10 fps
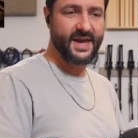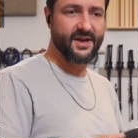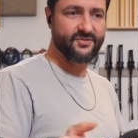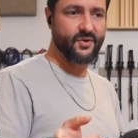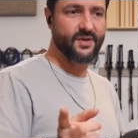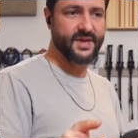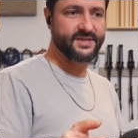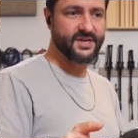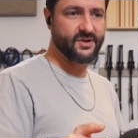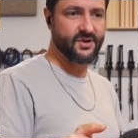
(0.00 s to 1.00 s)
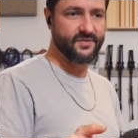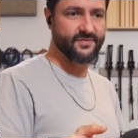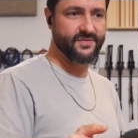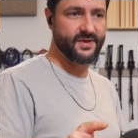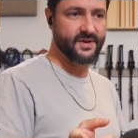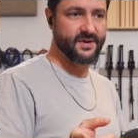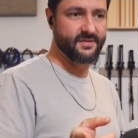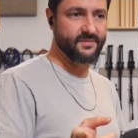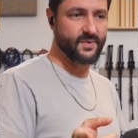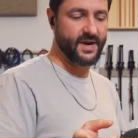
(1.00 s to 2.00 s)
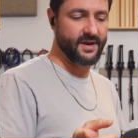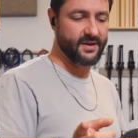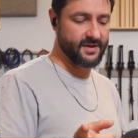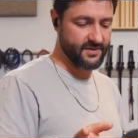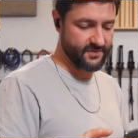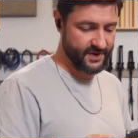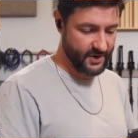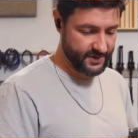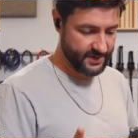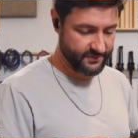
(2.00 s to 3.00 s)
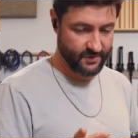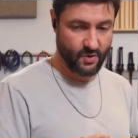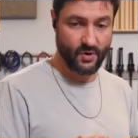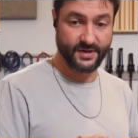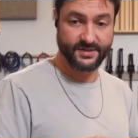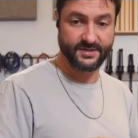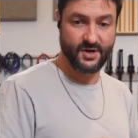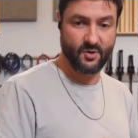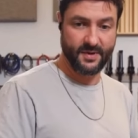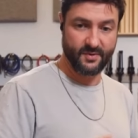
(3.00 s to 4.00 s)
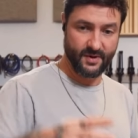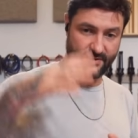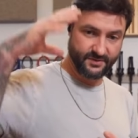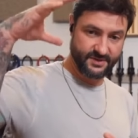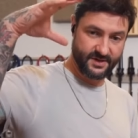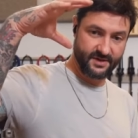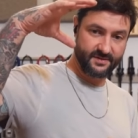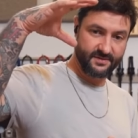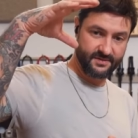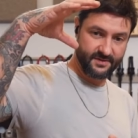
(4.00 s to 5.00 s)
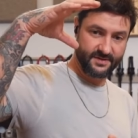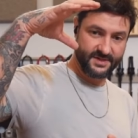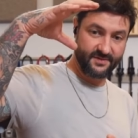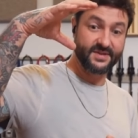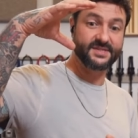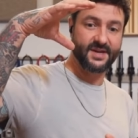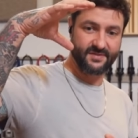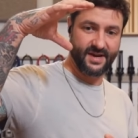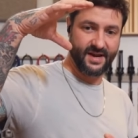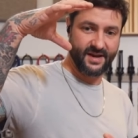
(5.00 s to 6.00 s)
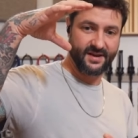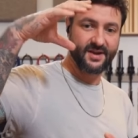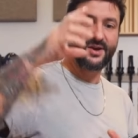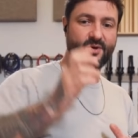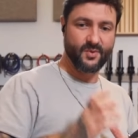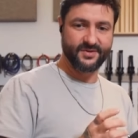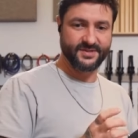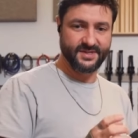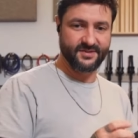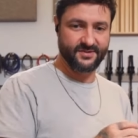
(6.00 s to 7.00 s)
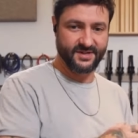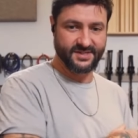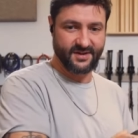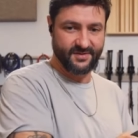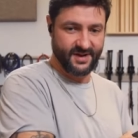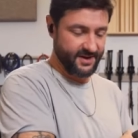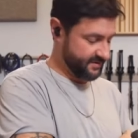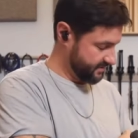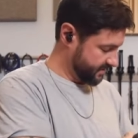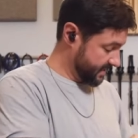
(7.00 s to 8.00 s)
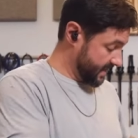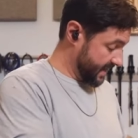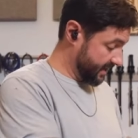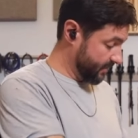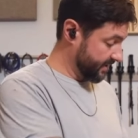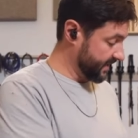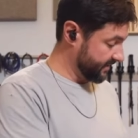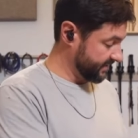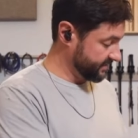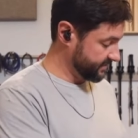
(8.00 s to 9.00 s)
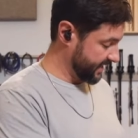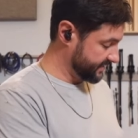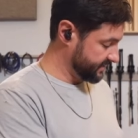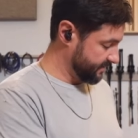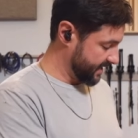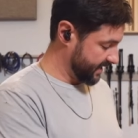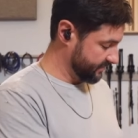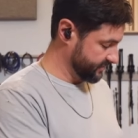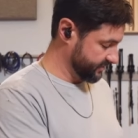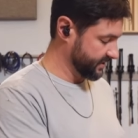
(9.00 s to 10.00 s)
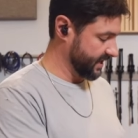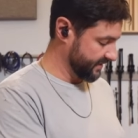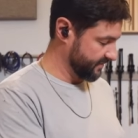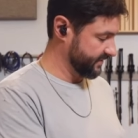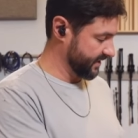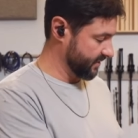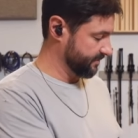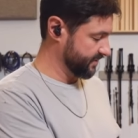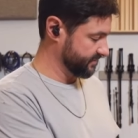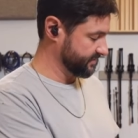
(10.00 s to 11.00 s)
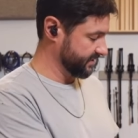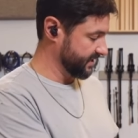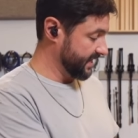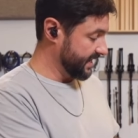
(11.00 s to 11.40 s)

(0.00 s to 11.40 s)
Yeah. So in that Deerhoof, the when I the video I did of recording Satomi, we used a 77A with a C37A. Anyway, yeah, these that's the mic I was using on that video I posted.